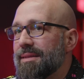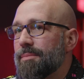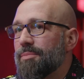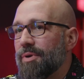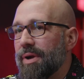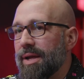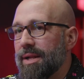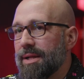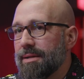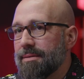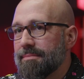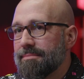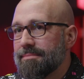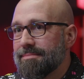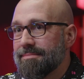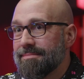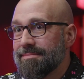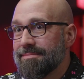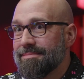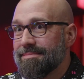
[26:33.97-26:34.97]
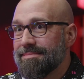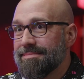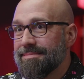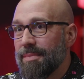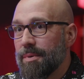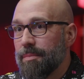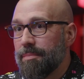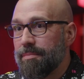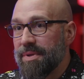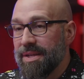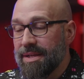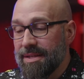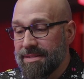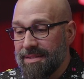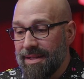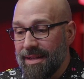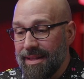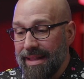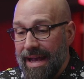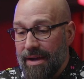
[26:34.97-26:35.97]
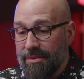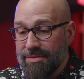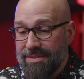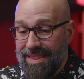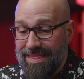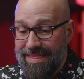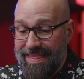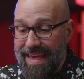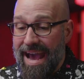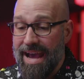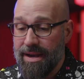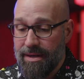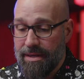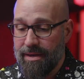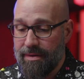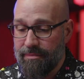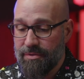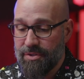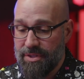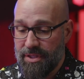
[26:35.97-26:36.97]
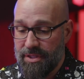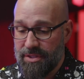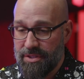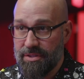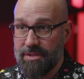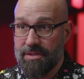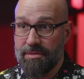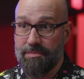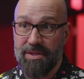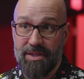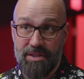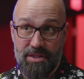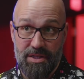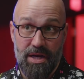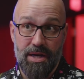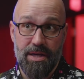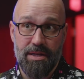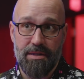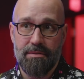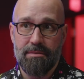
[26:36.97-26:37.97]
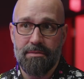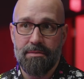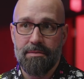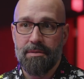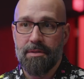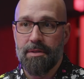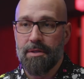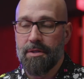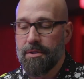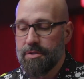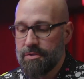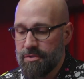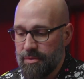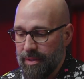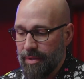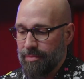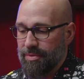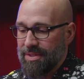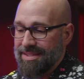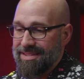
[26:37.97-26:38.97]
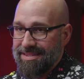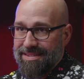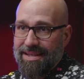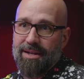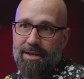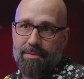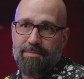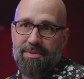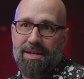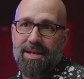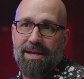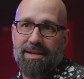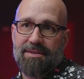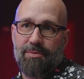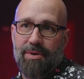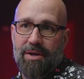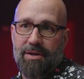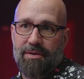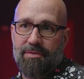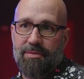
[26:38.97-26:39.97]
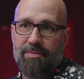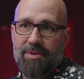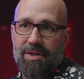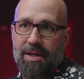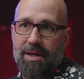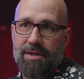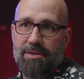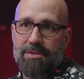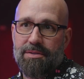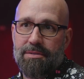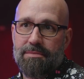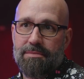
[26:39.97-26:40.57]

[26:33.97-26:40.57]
liberating because it allows that conversation to be done to be able to set up the next round of communication.